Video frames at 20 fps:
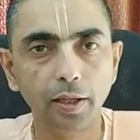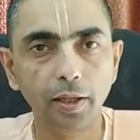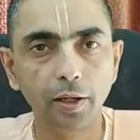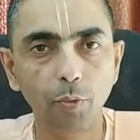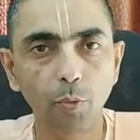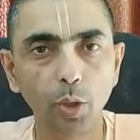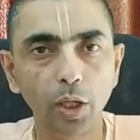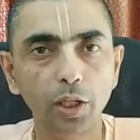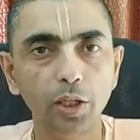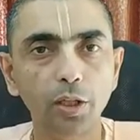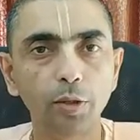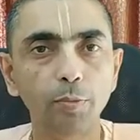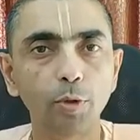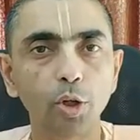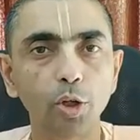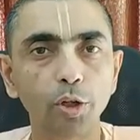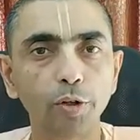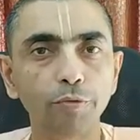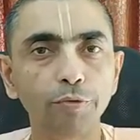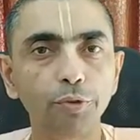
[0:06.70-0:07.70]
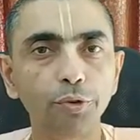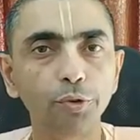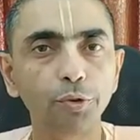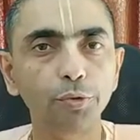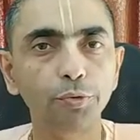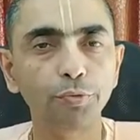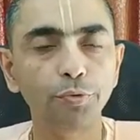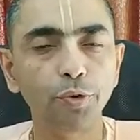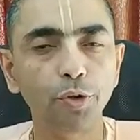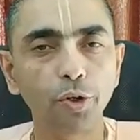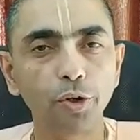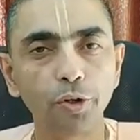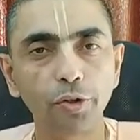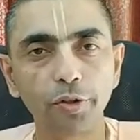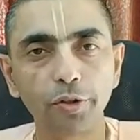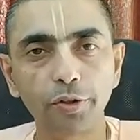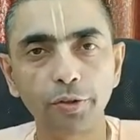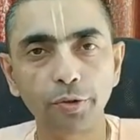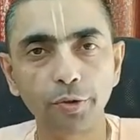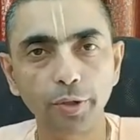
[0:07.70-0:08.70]
Welcome all of you
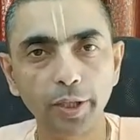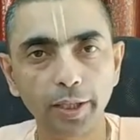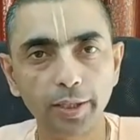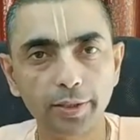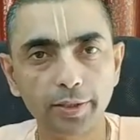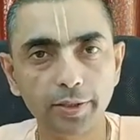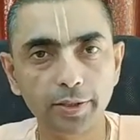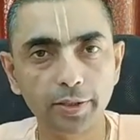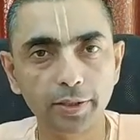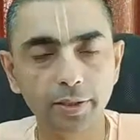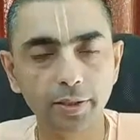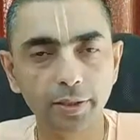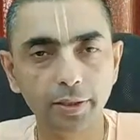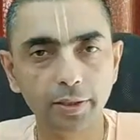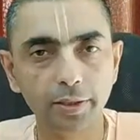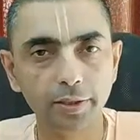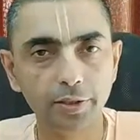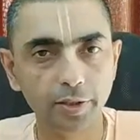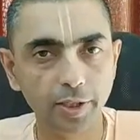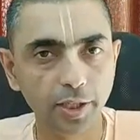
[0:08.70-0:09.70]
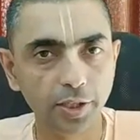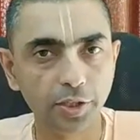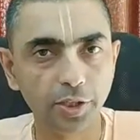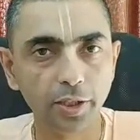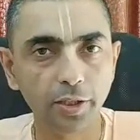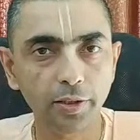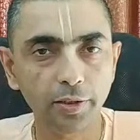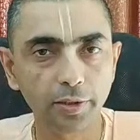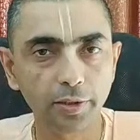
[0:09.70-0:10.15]
for today's session.